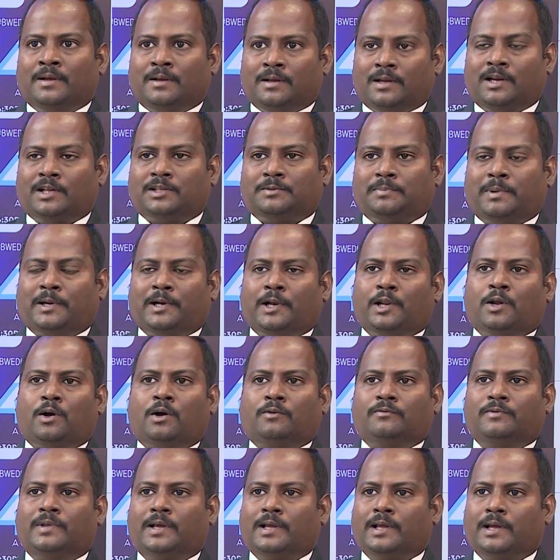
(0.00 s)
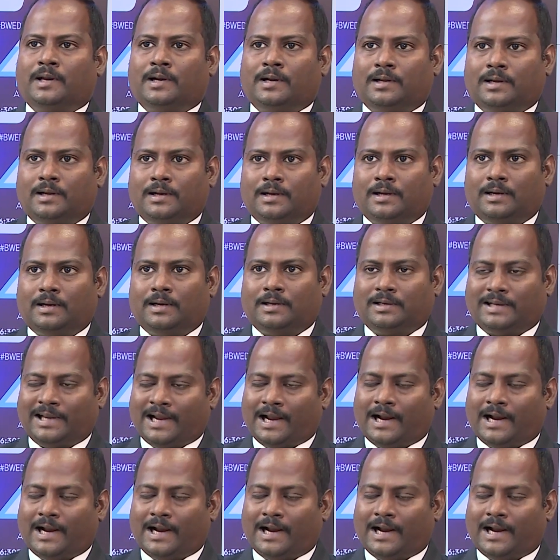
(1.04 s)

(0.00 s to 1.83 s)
irrespective of their